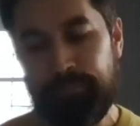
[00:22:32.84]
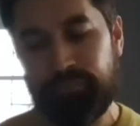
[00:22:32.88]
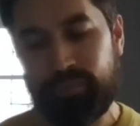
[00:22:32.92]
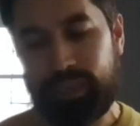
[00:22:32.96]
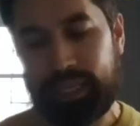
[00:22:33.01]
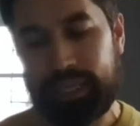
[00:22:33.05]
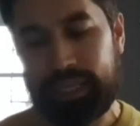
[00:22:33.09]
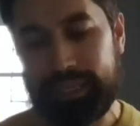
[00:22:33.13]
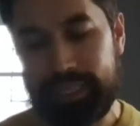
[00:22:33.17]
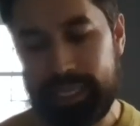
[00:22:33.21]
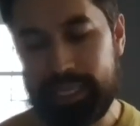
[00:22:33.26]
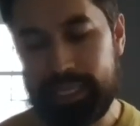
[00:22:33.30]

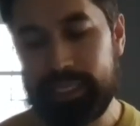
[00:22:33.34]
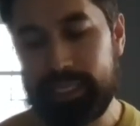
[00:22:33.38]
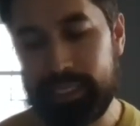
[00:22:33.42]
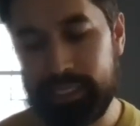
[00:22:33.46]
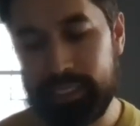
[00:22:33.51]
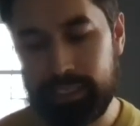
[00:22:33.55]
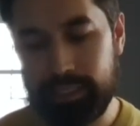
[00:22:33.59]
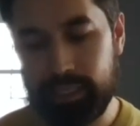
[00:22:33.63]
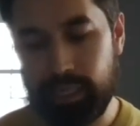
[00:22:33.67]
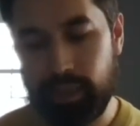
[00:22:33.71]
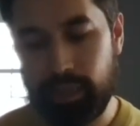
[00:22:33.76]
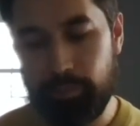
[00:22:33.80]

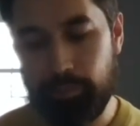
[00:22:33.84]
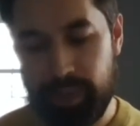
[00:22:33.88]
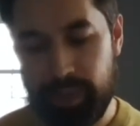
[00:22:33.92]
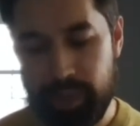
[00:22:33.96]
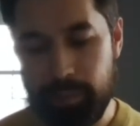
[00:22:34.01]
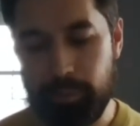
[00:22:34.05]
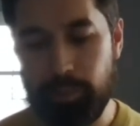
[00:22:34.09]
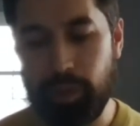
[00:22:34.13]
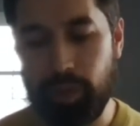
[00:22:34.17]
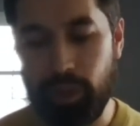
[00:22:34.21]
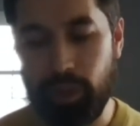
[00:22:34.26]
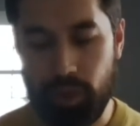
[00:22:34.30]
these
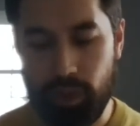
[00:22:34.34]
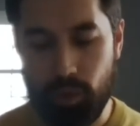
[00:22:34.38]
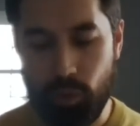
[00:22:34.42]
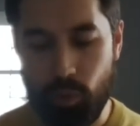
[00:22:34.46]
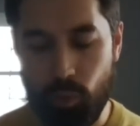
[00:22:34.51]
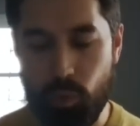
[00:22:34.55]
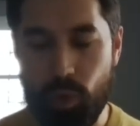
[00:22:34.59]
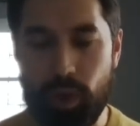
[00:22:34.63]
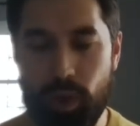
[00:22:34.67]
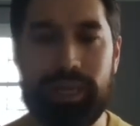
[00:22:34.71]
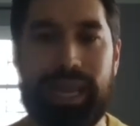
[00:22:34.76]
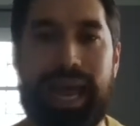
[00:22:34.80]
people
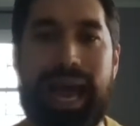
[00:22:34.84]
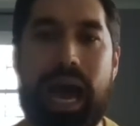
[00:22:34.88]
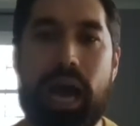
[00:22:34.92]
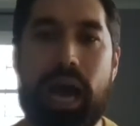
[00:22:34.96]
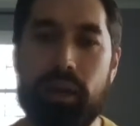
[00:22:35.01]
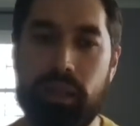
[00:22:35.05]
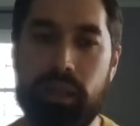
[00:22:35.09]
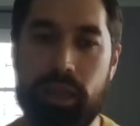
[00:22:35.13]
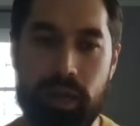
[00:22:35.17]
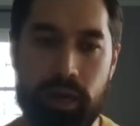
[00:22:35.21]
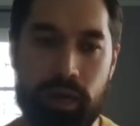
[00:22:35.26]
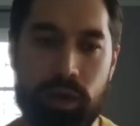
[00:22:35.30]
went out
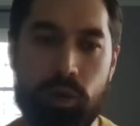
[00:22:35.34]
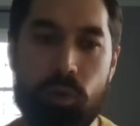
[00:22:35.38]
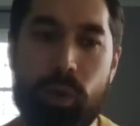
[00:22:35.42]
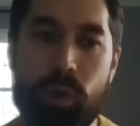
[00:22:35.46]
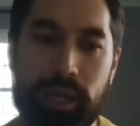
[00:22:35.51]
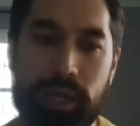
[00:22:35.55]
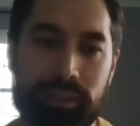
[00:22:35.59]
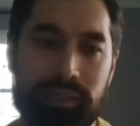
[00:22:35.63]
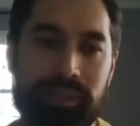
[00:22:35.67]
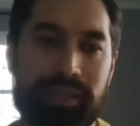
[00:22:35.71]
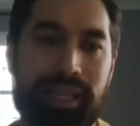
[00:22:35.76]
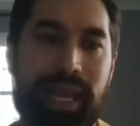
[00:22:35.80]
of their
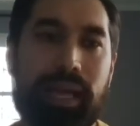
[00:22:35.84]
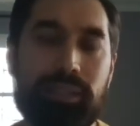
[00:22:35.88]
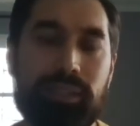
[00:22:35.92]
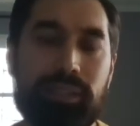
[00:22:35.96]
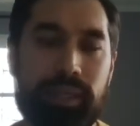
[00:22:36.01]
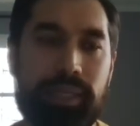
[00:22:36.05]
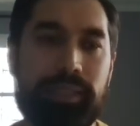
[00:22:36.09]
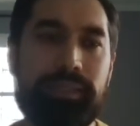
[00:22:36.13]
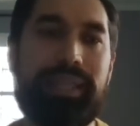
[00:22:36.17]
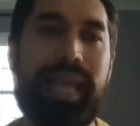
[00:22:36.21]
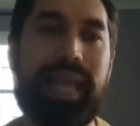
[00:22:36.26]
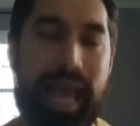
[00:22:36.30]
way not to
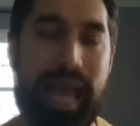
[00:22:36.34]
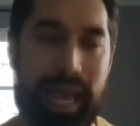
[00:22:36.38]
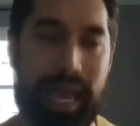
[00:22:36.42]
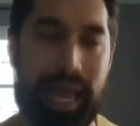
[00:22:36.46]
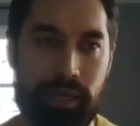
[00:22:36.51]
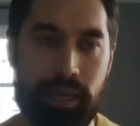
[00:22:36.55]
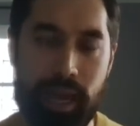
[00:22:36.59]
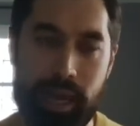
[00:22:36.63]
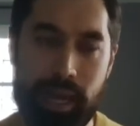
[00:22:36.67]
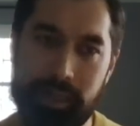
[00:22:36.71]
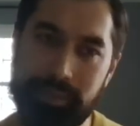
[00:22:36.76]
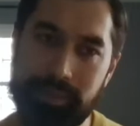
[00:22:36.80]

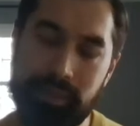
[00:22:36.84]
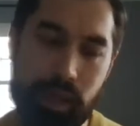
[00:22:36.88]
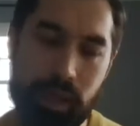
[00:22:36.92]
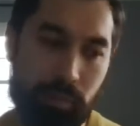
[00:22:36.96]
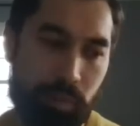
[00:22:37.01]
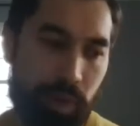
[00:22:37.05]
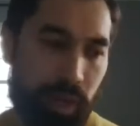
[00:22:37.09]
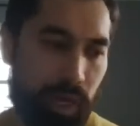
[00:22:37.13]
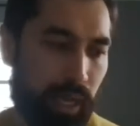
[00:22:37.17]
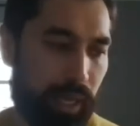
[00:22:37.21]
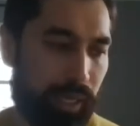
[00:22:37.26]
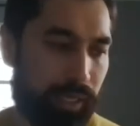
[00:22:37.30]
antagonize them.
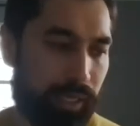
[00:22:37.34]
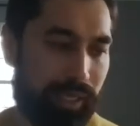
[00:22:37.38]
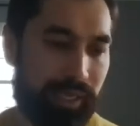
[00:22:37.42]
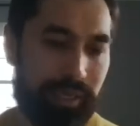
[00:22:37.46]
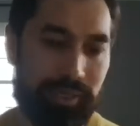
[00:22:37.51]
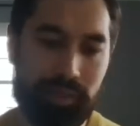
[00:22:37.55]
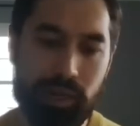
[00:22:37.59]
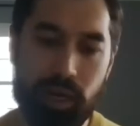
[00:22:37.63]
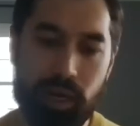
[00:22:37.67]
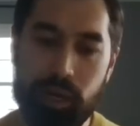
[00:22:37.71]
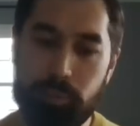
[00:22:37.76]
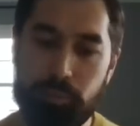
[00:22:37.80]
These
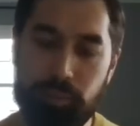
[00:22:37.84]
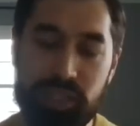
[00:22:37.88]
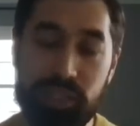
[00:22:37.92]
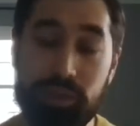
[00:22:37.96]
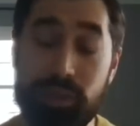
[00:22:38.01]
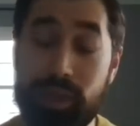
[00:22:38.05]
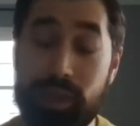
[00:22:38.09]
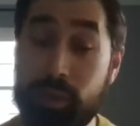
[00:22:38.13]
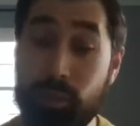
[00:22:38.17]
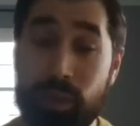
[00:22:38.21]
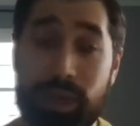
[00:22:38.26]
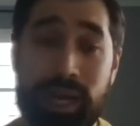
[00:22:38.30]
are
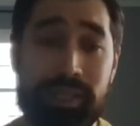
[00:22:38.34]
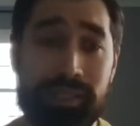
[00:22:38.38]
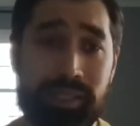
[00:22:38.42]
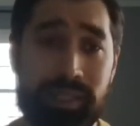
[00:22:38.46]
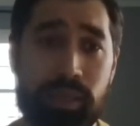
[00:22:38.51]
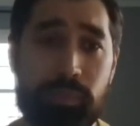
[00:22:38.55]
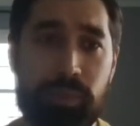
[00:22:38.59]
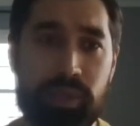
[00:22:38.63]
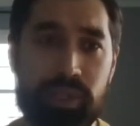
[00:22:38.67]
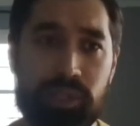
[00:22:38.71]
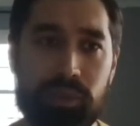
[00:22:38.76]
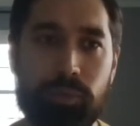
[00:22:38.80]
peaceful, and when I say
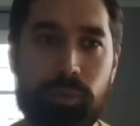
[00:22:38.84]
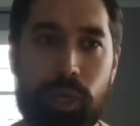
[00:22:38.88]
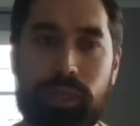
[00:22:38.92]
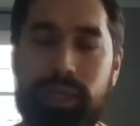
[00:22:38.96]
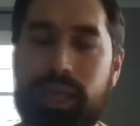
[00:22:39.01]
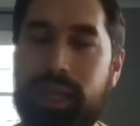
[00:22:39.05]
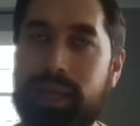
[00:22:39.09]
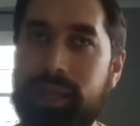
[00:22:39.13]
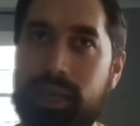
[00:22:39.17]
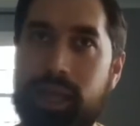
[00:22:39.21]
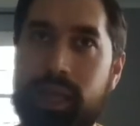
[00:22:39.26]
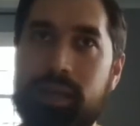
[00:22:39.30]
peaceful,
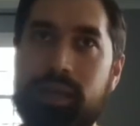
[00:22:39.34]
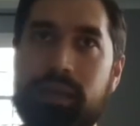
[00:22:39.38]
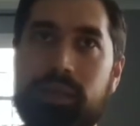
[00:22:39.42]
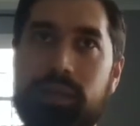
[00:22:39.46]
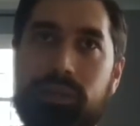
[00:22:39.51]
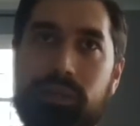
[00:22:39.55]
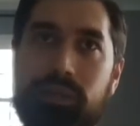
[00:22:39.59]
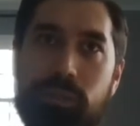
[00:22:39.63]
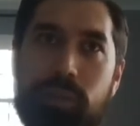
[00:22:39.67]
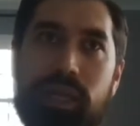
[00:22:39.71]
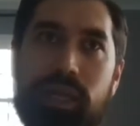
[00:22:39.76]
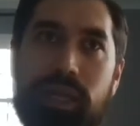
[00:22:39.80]
and
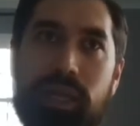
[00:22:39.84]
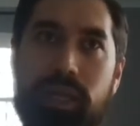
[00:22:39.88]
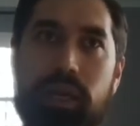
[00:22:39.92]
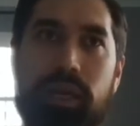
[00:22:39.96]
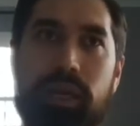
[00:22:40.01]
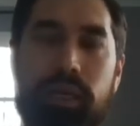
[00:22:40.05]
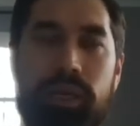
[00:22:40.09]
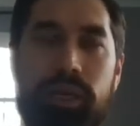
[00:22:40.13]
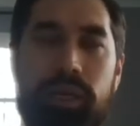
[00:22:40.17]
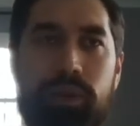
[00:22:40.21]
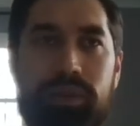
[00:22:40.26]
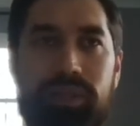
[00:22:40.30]
to be clear,
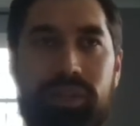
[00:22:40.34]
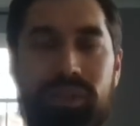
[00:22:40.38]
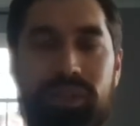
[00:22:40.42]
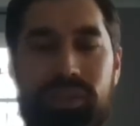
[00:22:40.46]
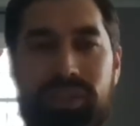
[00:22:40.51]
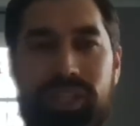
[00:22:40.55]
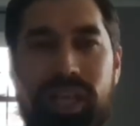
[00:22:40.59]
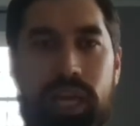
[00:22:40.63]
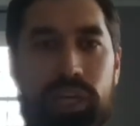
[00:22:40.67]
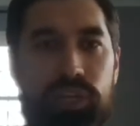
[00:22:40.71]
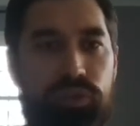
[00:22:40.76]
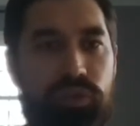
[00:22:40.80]
you know, this is
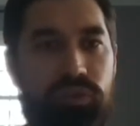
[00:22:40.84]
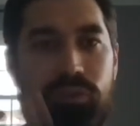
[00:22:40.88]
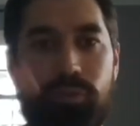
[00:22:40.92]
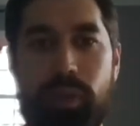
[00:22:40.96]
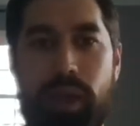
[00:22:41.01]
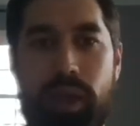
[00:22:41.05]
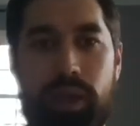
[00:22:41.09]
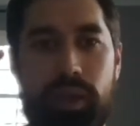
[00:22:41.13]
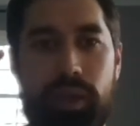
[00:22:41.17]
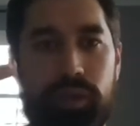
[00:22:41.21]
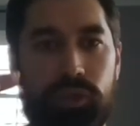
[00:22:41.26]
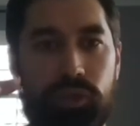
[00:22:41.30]
not driven
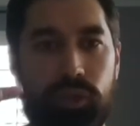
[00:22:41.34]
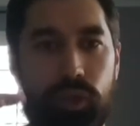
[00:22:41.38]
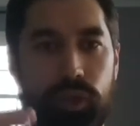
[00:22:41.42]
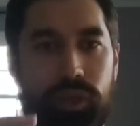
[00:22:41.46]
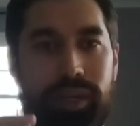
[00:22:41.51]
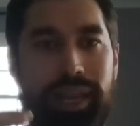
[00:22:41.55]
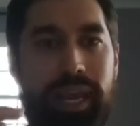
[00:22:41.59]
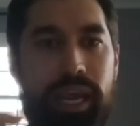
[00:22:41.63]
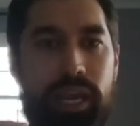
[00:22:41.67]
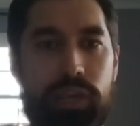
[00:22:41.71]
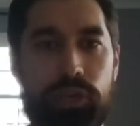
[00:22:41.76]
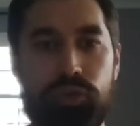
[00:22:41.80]
by a certain
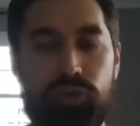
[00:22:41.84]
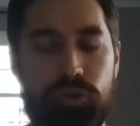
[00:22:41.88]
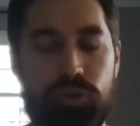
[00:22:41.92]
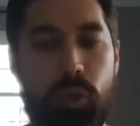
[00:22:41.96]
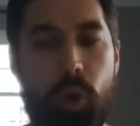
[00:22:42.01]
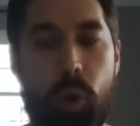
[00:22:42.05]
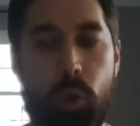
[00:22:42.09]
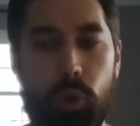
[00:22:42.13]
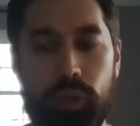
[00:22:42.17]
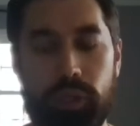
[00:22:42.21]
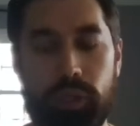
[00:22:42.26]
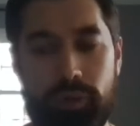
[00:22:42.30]
age group
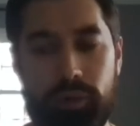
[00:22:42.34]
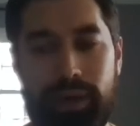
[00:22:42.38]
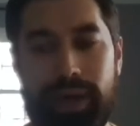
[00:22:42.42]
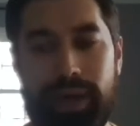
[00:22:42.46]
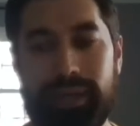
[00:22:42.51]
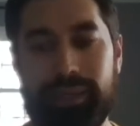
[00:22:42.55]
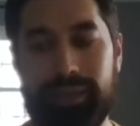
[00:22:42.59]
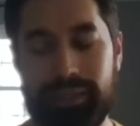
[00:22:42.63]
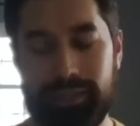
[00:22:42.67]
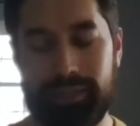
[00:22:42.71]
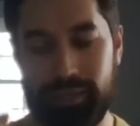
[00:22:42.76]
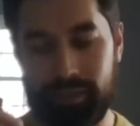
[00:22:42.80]
only,
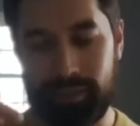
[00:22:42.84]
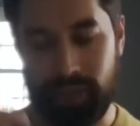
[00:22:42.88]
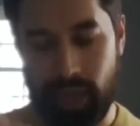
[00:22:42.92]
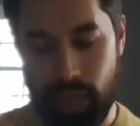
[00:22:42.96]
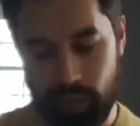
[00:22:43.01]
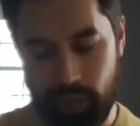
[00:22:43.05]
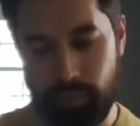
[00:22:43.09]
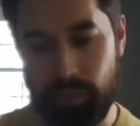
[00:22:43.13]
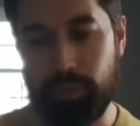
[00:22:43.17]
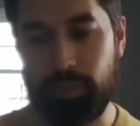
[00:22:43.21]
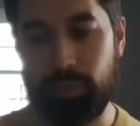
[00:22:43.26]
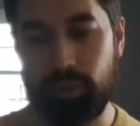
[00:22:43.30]
right? This is young
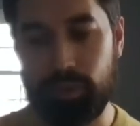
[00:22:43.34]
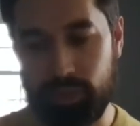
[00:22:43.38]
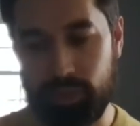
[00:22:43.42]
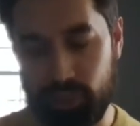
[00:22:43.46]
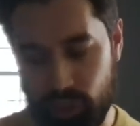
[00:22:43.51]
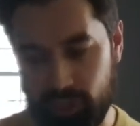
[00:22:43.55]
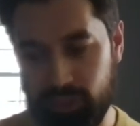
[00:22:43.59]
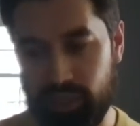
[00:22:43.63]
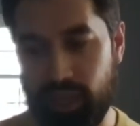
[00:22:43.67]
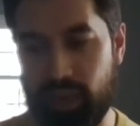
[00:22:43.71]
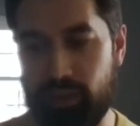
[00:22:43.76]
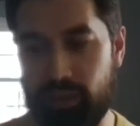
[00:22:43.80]
people,
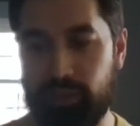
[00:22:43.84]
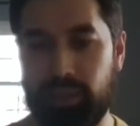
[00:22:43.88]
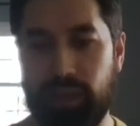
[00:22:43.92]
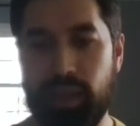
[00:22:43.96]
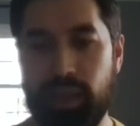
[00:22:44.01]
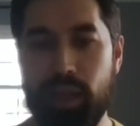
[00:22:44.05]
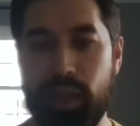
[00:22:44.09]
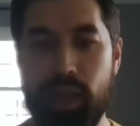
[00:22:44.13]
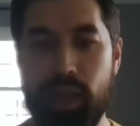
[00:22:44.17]
definitely.